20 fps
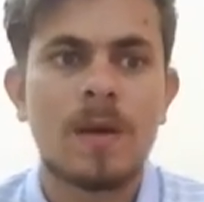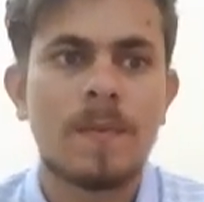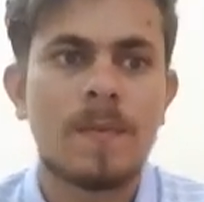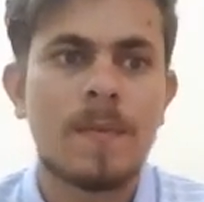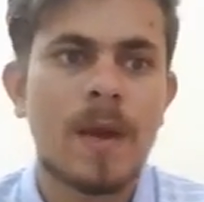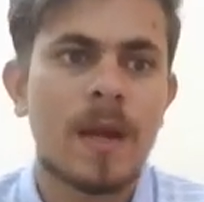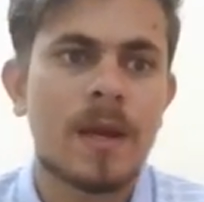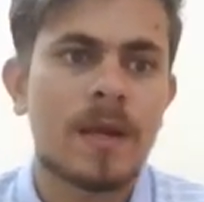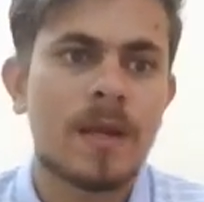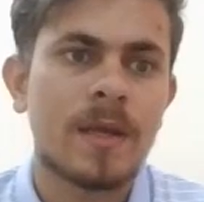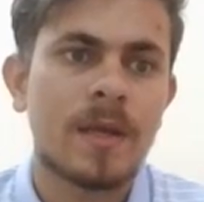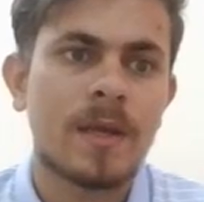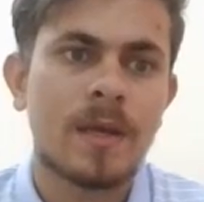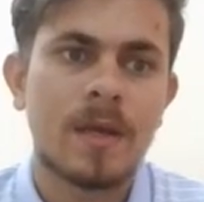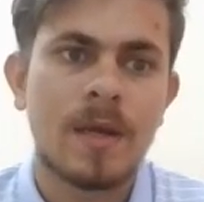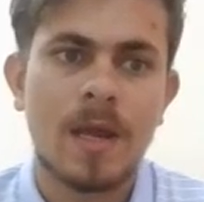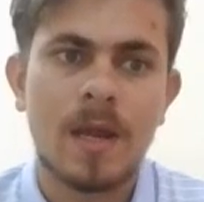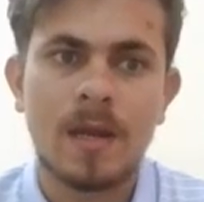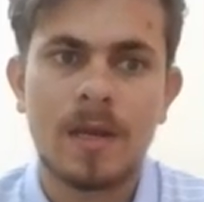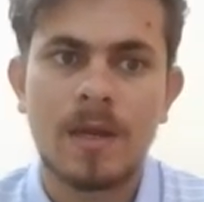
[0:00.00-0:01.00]
Betty
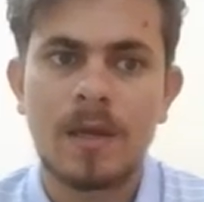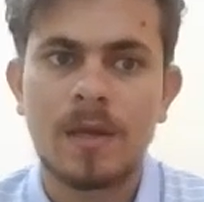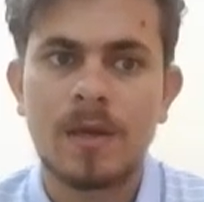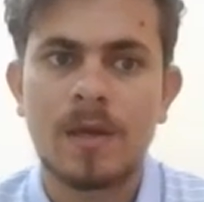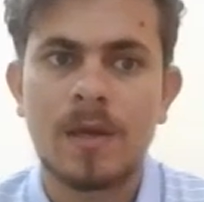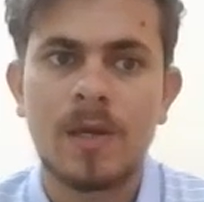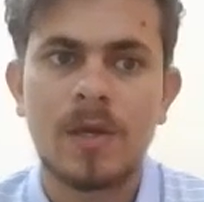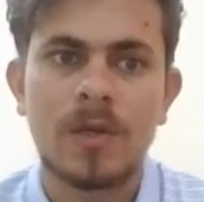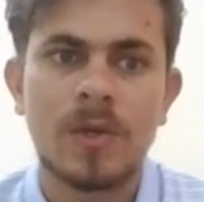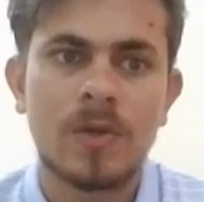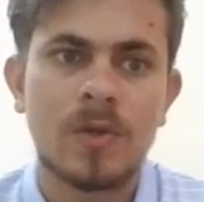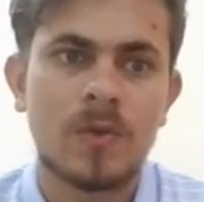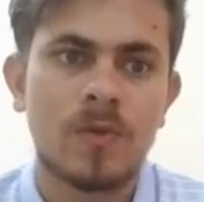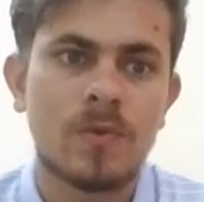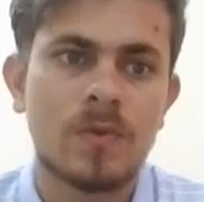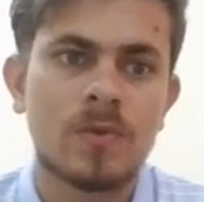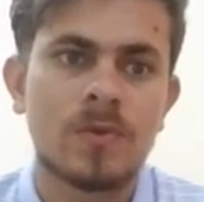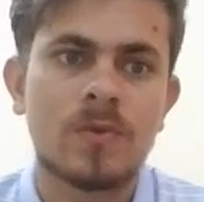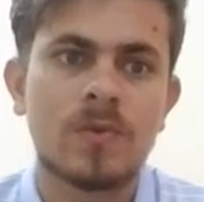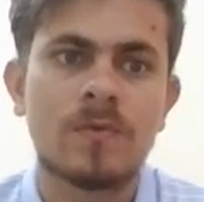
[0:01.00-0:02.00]
Annie
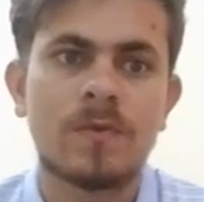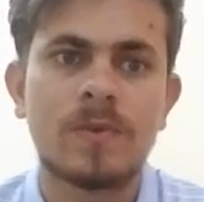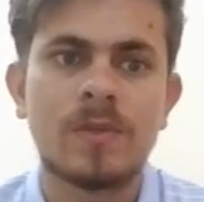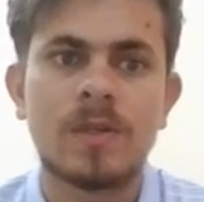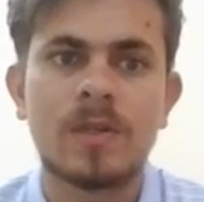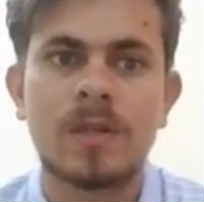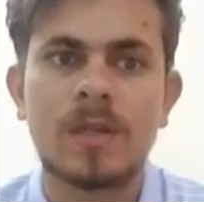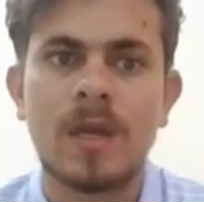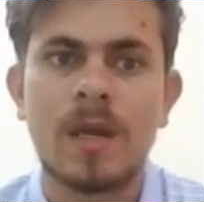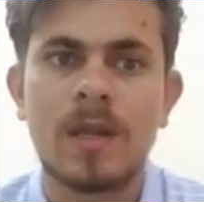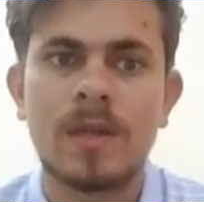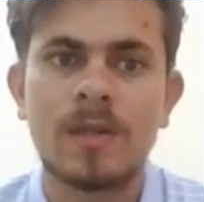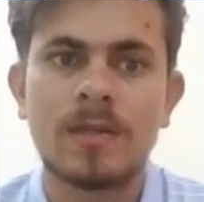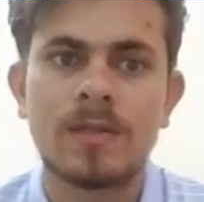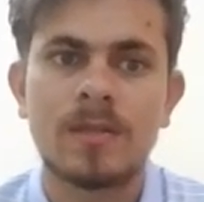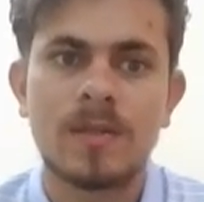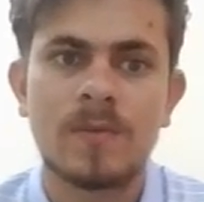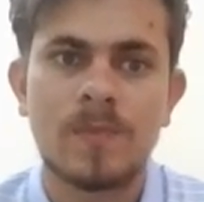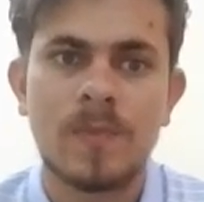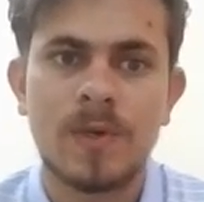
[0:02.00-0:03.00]
continues to visit
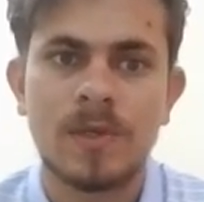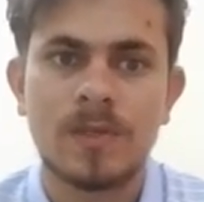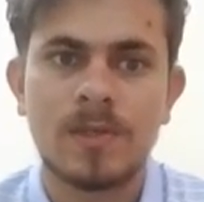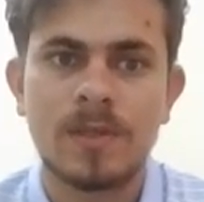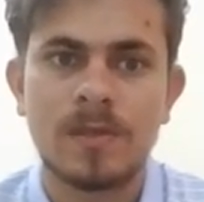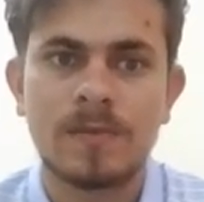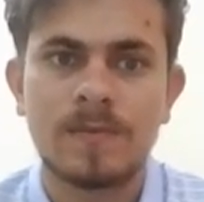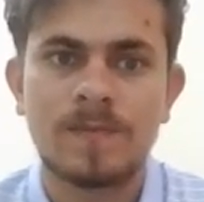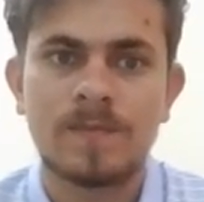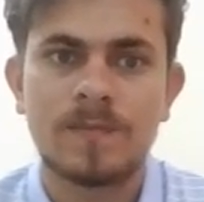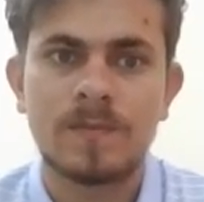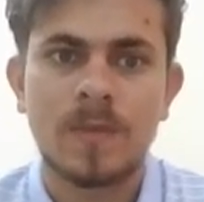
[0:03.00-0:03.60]
Kenny's prison,